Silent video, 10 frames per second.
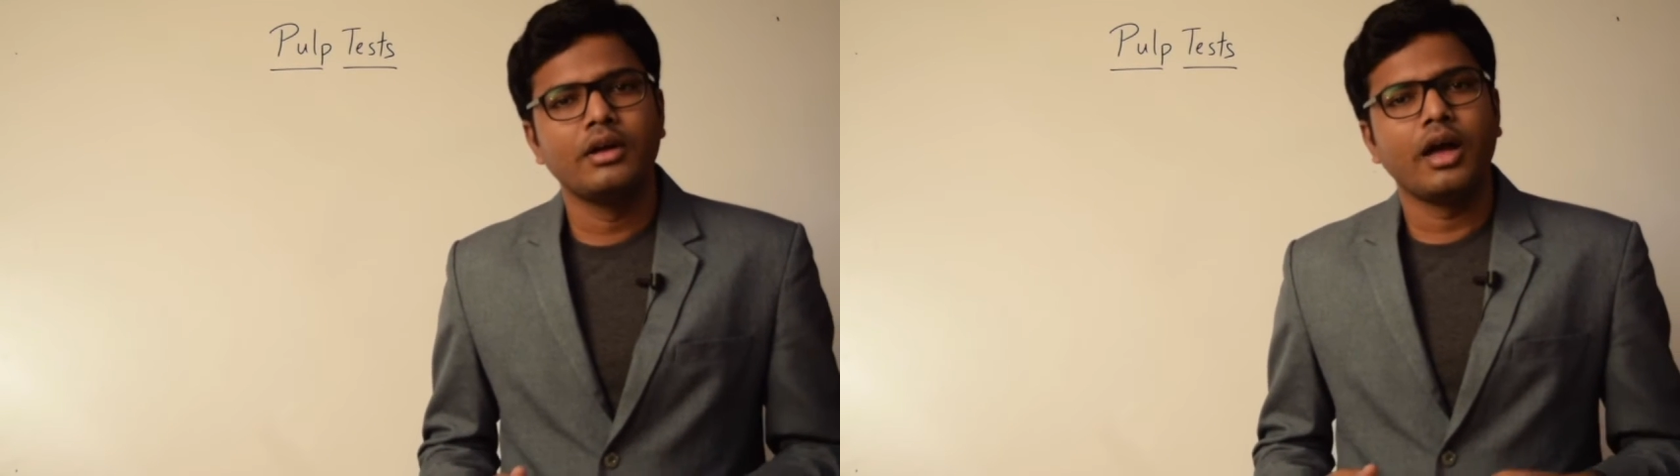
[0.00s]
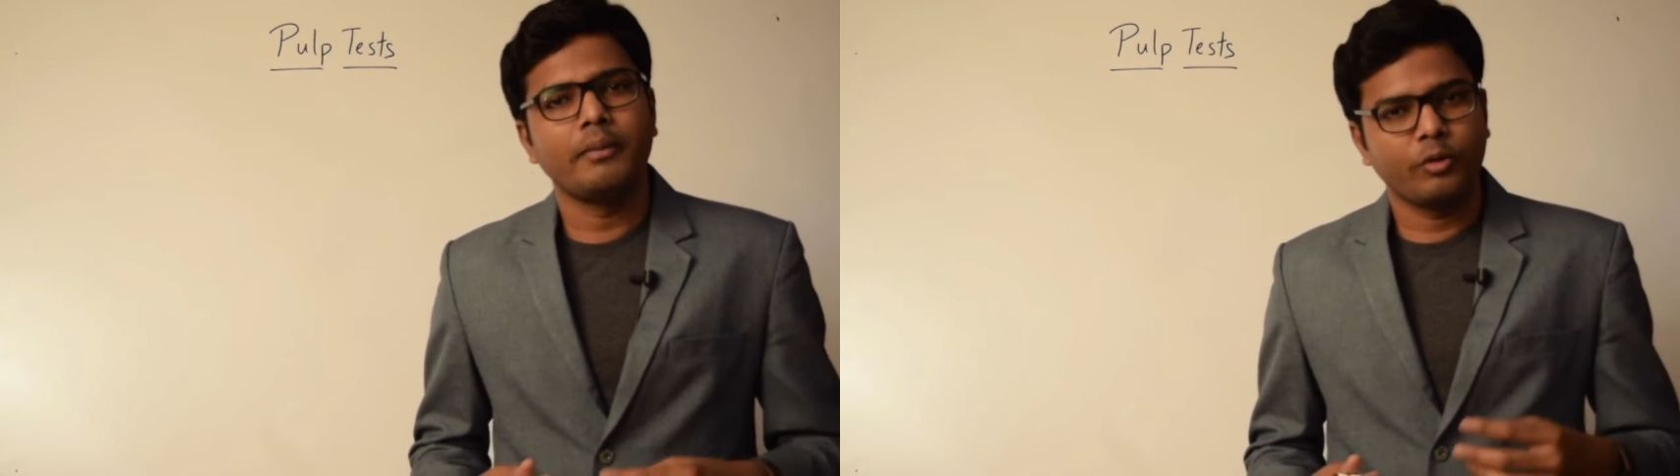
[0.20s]

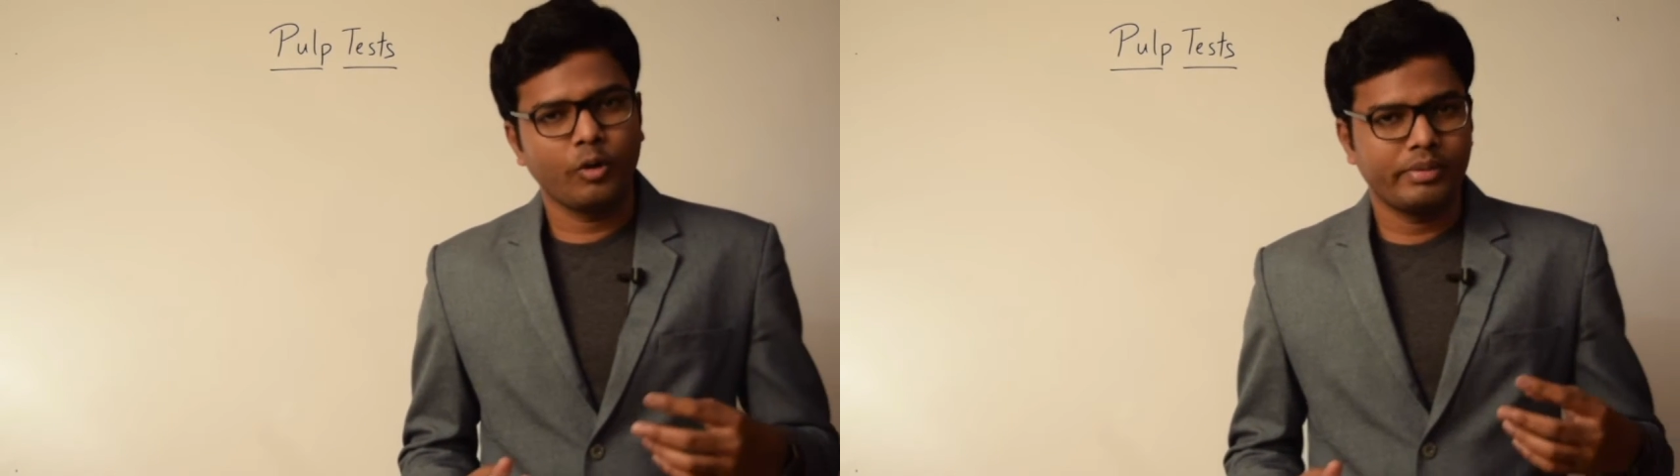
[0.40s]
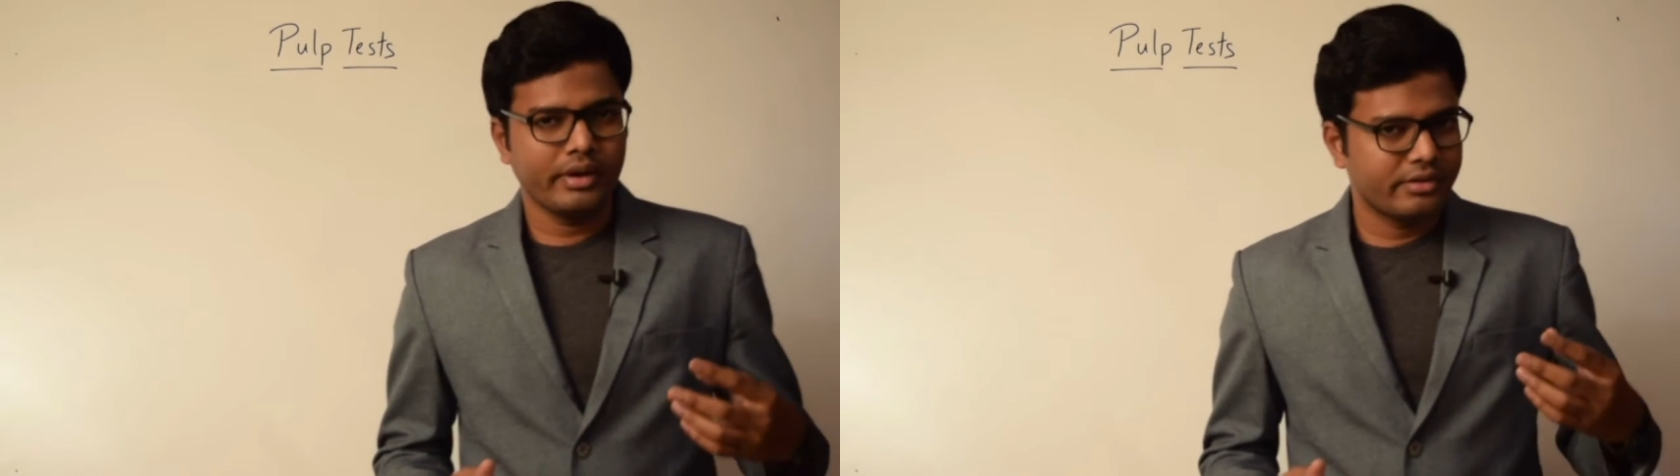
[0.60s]

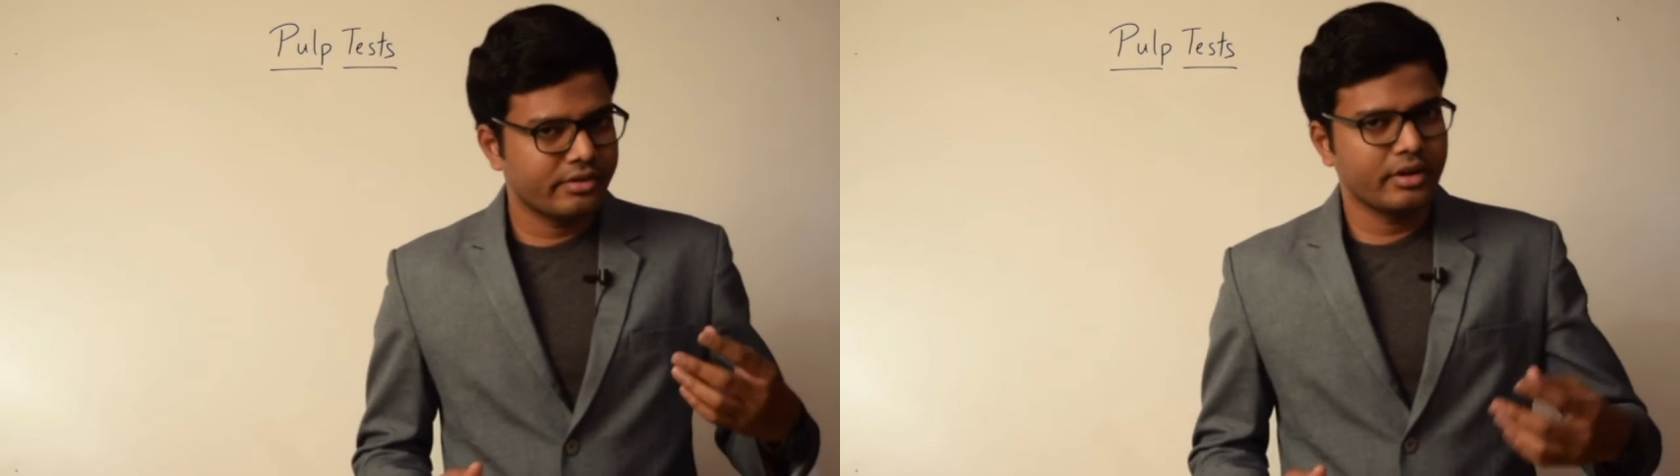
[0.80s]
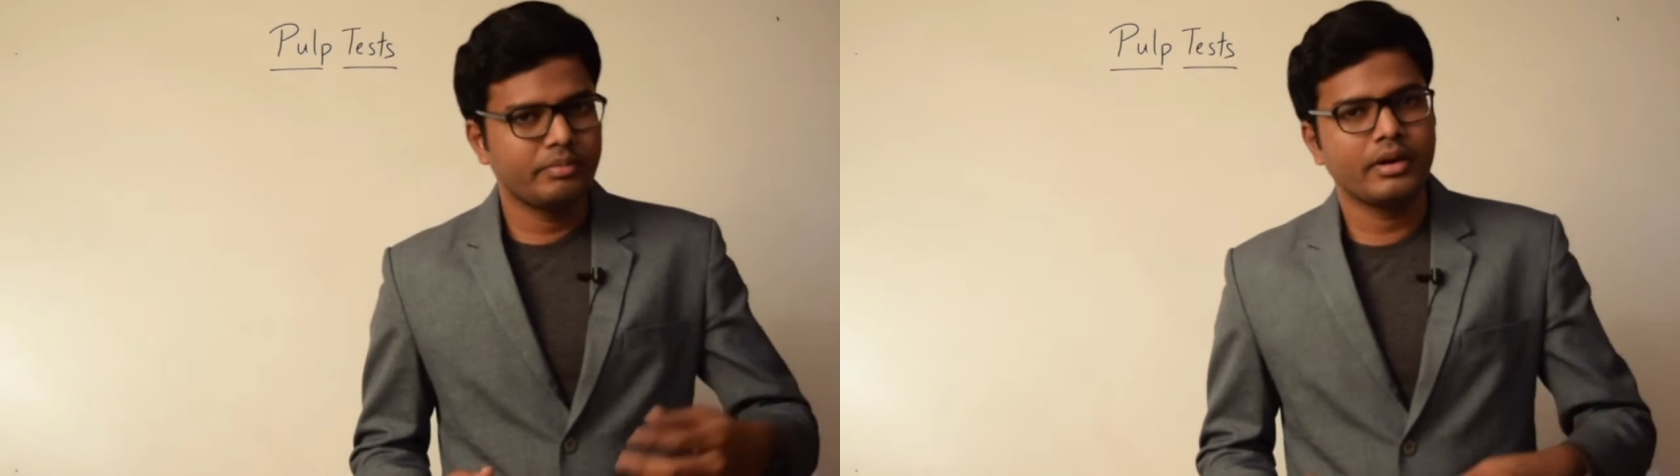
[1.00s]
appropriate
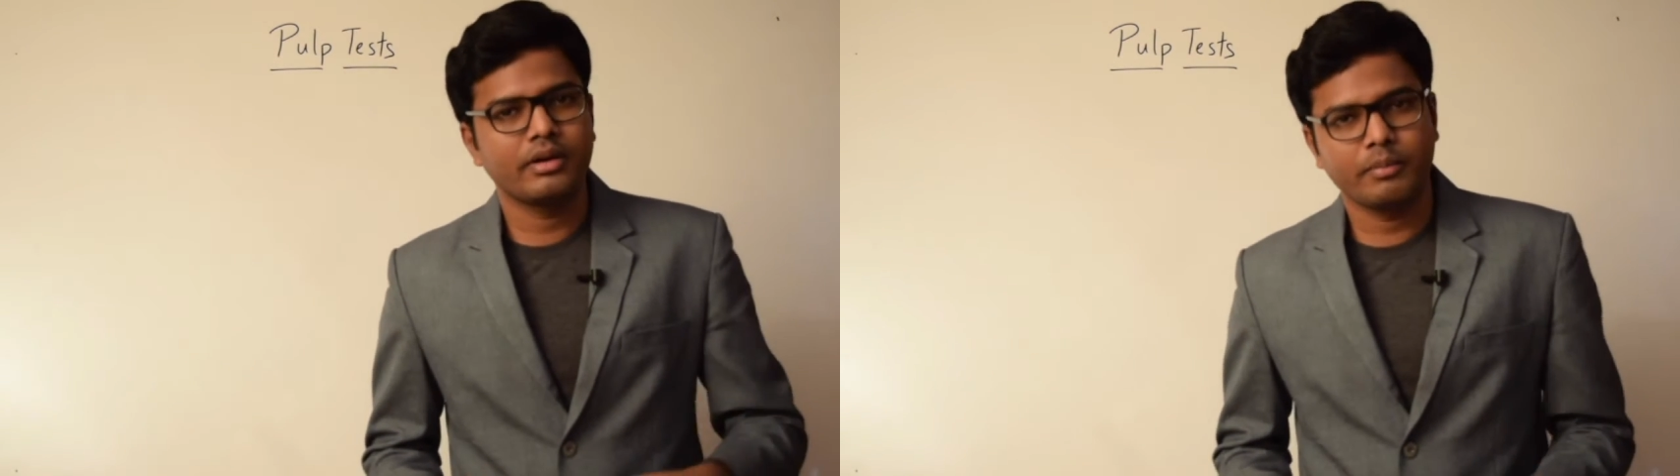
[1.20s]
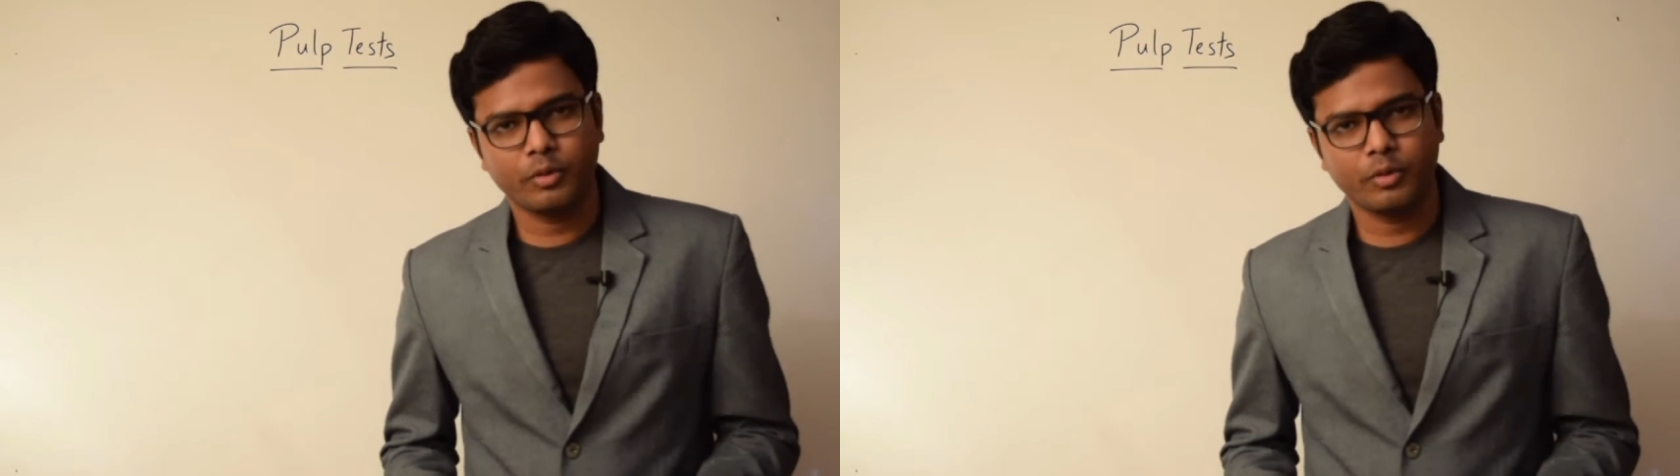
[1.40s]
treatment